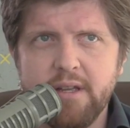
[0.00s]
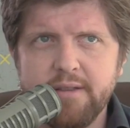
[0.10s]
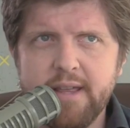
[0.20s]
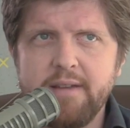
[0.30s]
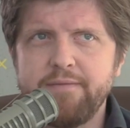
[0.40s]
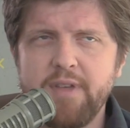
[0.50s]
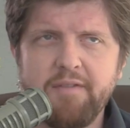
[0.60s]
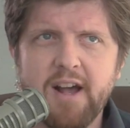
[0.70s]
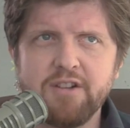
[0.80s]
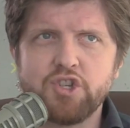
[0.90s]
They've they've
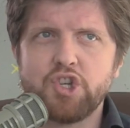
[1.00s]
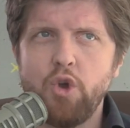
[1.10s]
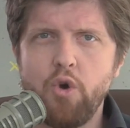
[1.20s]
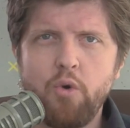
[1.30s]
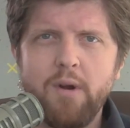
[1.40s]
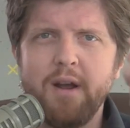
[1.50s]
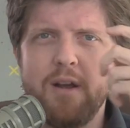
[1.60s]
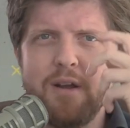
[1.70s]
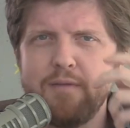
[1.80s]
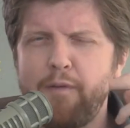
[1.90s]
gotten so
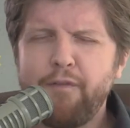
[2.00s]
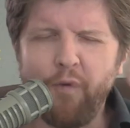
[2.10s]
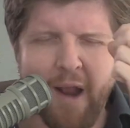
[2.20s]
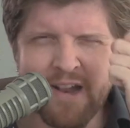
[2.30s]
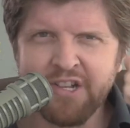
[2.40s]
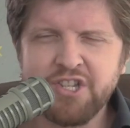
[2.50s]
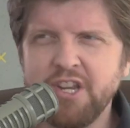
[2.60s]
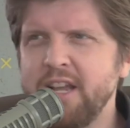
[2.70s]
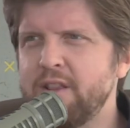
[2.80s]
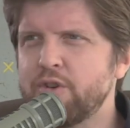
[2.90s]

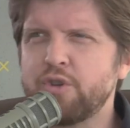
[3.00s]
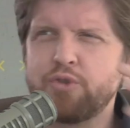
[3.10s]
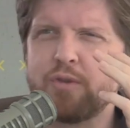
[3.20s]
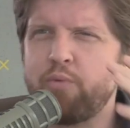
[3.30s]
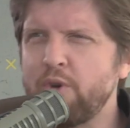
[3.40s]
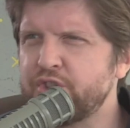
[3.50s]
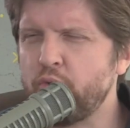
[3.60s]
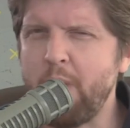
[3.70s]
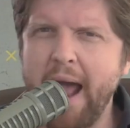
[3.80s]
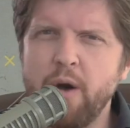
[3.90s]
frenzied. They're so sur-
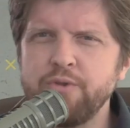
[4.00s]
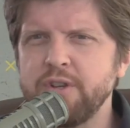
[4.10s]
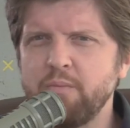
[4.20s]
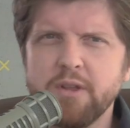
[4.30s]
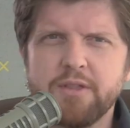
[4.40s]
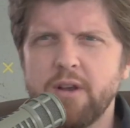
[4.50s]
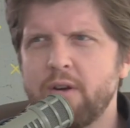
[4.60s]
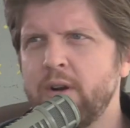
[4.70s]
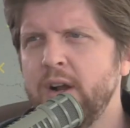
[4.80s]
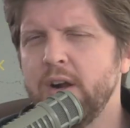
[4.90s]
surrounded with
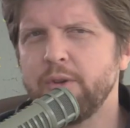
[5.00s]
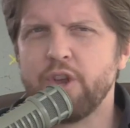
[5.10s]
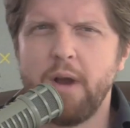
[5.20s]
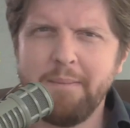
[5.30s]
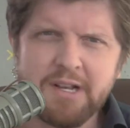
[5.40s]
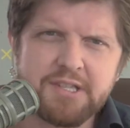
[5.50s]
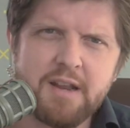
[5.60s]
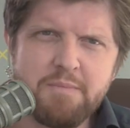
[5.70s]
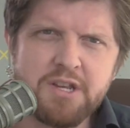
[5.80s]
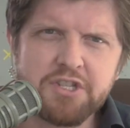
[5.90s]
their with their
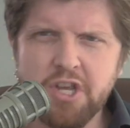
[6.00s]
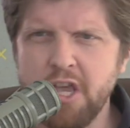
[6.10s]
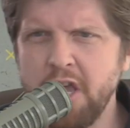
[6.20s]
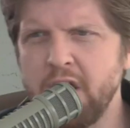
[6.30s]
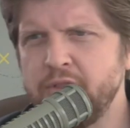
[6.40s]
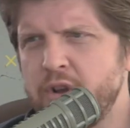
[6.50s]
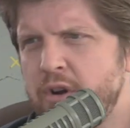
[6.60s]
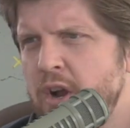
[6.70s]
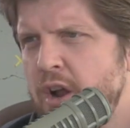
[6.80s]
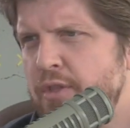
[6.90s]
MSNBC and their
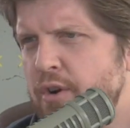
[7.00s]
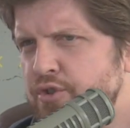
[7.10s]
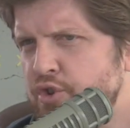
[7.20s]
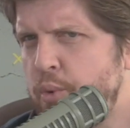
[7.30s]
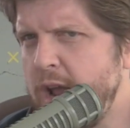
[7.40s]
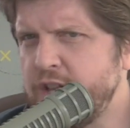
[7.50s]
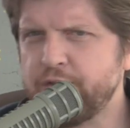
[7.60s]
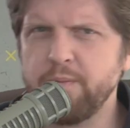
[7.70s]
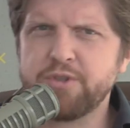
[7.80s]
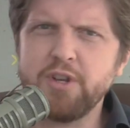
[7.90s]
their tweets
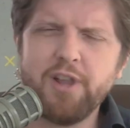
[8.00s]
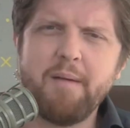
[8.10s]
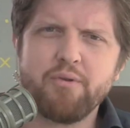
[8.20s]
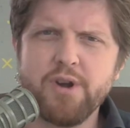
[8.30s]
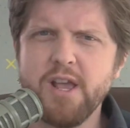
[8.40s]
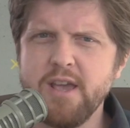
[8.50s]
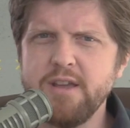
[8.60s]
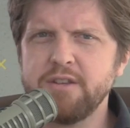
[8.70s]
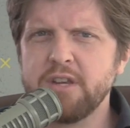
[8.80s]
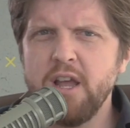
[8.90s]
from
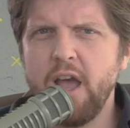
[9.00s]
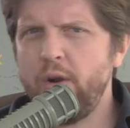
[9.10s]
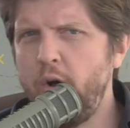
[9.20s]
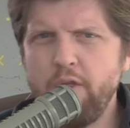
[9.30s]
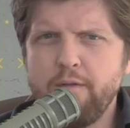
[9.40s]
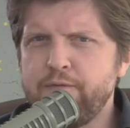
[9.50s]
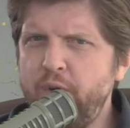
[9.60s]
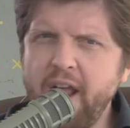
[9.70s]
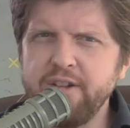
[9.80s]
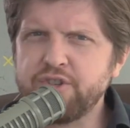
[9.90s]
celebrities and all their
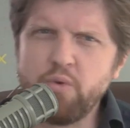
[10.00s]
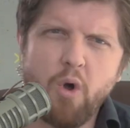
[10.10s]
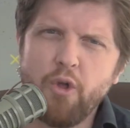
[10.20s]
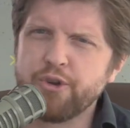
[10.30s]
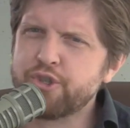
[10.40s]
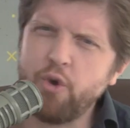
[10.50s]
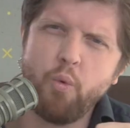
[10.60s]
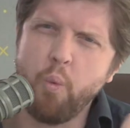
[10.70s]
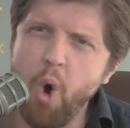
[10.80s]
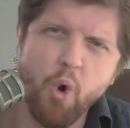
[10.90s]
friends who all are so
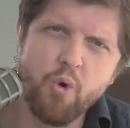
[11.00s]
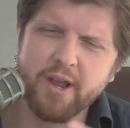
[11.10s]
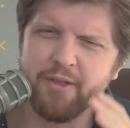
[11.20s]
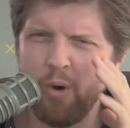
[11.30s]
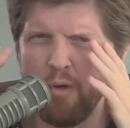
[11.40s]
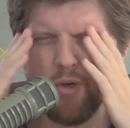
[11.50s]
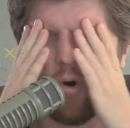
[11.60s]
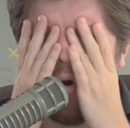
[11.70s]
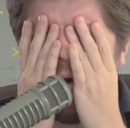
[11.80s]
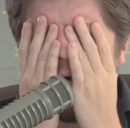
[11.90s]
woke and the whole the
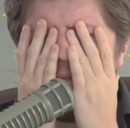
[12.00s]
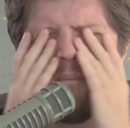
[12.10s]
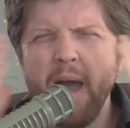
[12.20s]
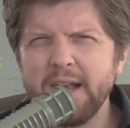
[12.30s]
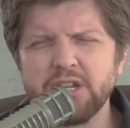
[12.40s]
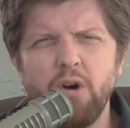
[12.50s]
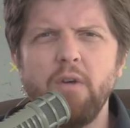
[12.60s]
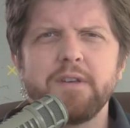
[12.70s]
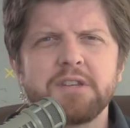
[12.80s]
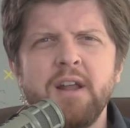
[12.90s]
whole mess, all
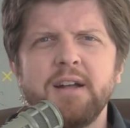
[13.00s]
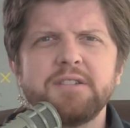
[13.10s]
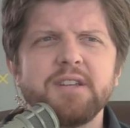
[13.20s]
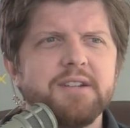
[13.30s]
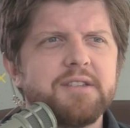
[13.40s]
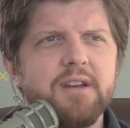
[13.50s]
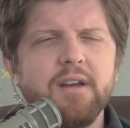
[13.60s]
this nonsense.